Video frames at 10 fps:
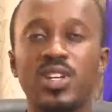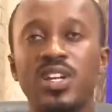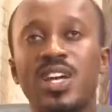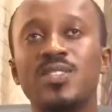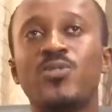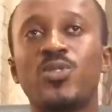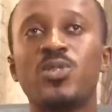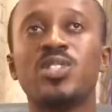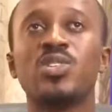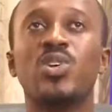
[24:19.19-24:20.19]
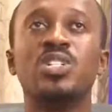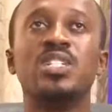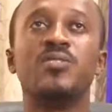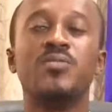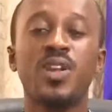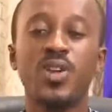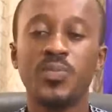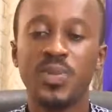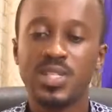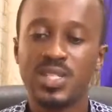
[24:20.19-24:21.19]
that focuses on
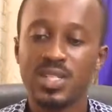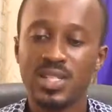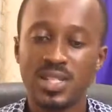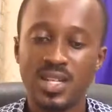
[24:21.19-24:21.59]
developing